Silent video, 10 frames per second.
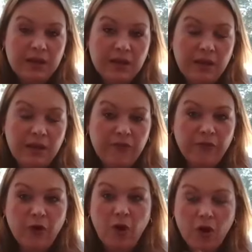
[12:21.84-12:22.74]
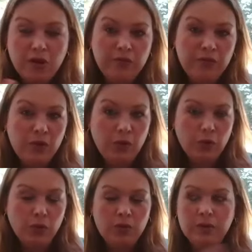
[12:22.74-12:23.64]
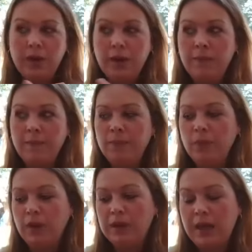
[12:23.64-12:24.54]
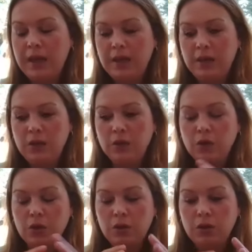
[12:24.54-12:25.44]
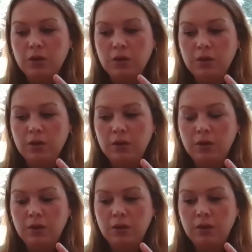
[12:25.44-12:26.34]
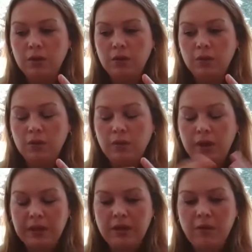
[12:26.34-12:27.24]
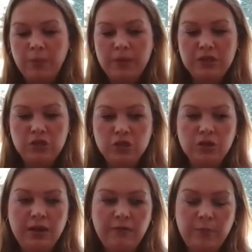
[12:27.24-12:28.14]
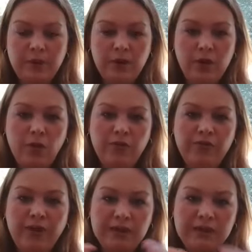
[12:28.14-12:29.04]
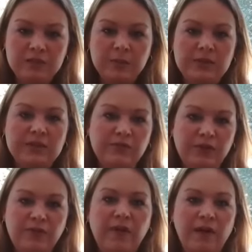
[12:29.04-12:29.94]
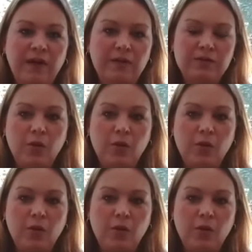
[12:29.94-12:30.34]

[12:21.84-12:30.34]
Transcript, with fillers: And like for all of you, um, again, your your your lending company should have been notified the specific files.